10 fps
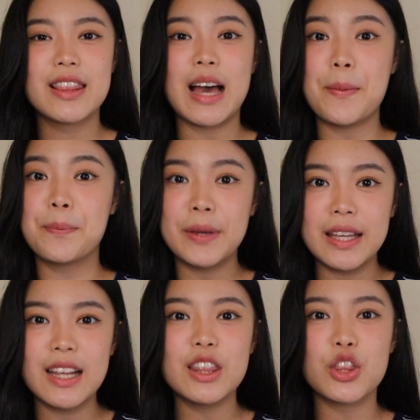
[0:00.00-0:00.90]
that
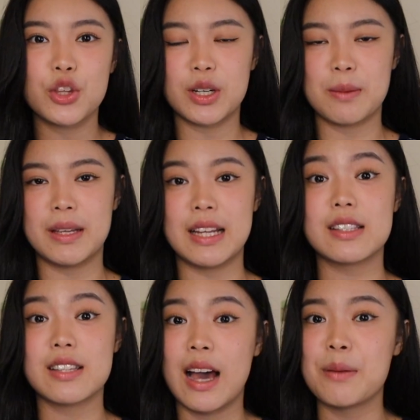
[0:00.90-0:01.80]
beating the
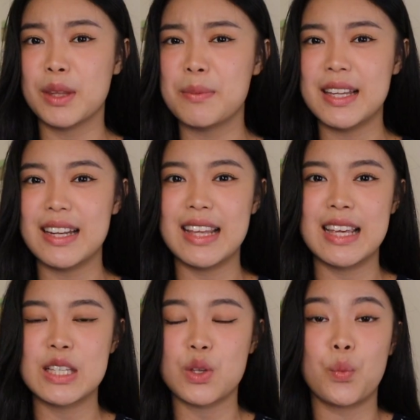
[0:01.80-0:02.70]
30-minute time limit is